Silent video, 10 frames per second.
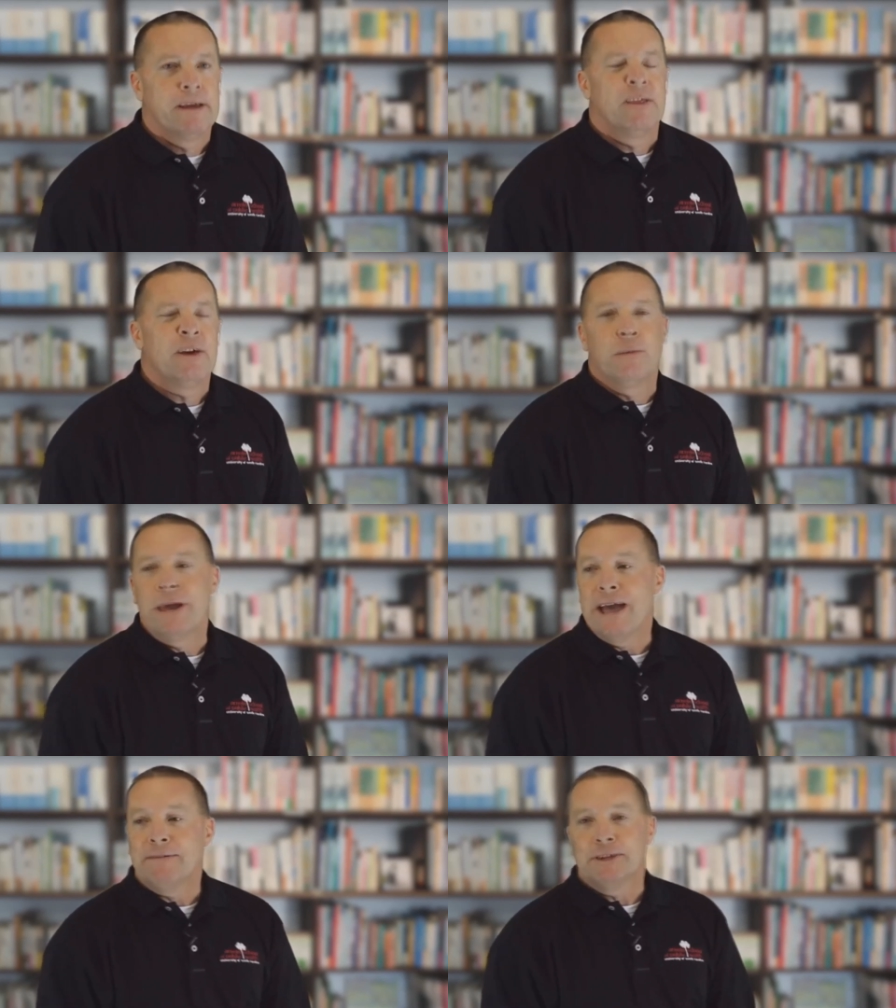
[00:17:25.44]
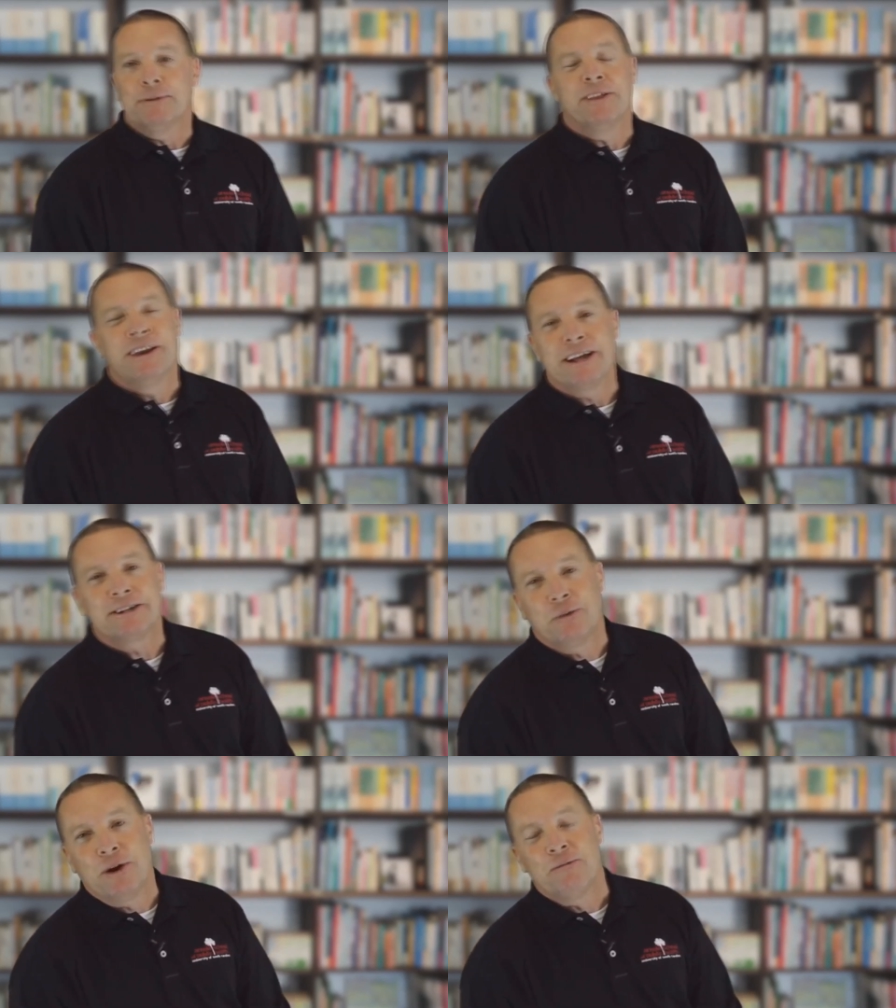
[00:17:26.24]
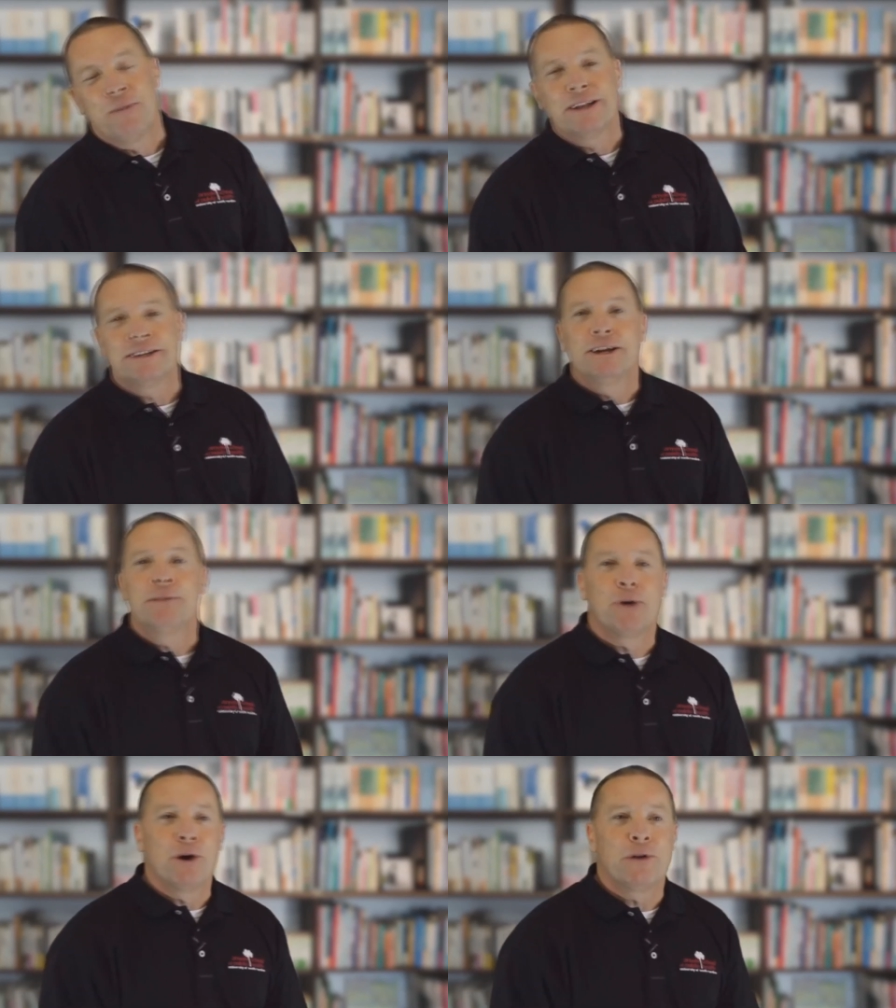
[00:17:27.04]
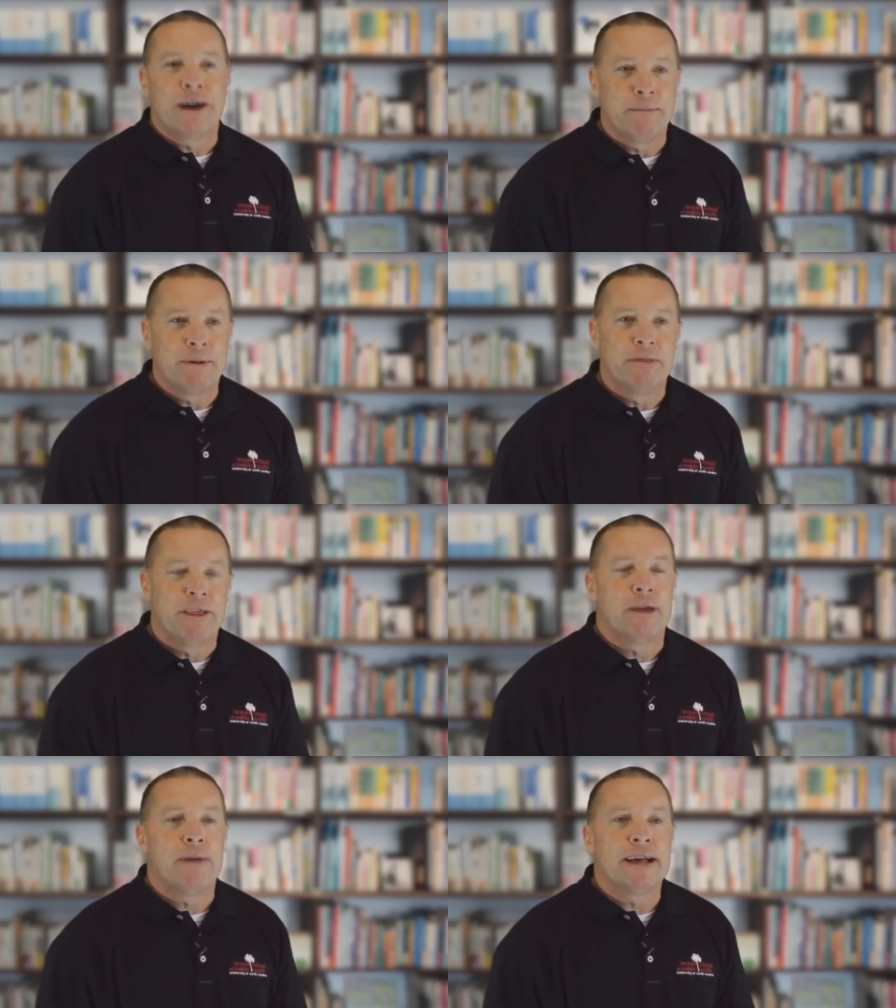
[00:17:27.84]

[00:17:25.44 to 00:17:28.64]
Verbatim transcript: Then we have to spend the next 12 months deprogramming them